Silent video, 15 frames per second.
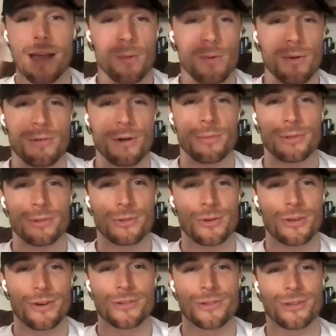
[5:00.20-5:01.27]
yeah, we filmed it 2
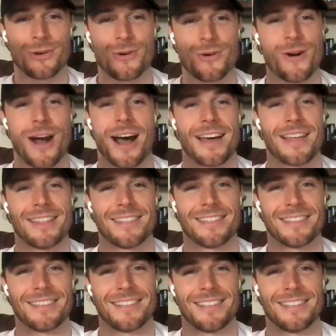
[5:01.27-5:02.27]
years ago, and